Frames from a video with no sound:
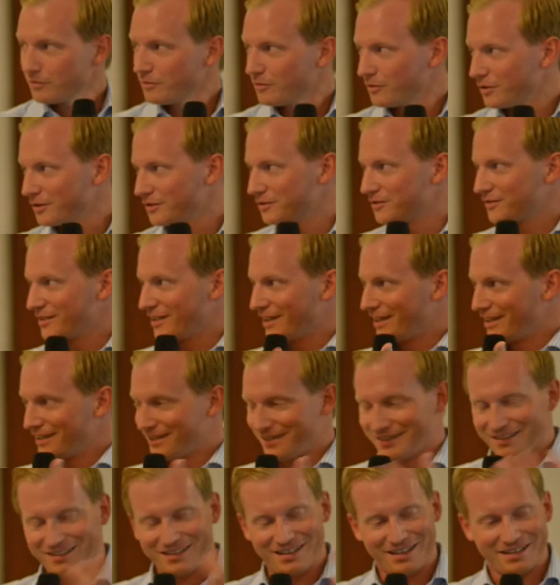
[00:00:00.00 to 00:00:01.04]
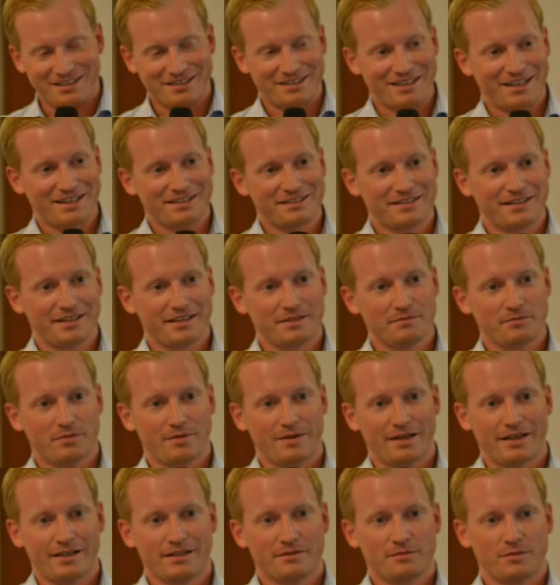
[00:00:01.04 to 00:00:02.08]
what you said, like
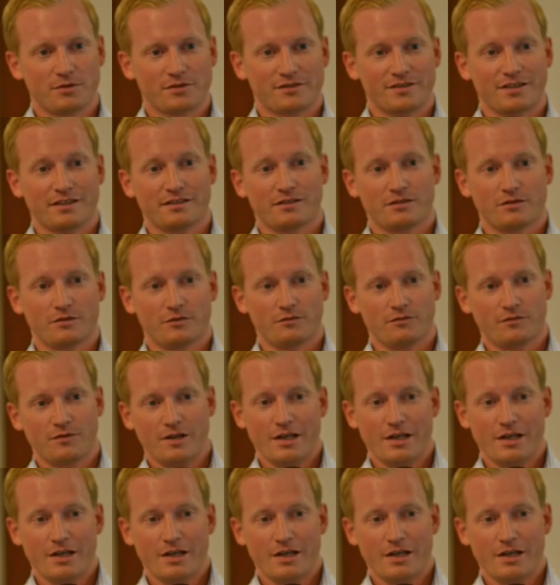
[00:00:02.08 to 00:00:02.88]
98% of,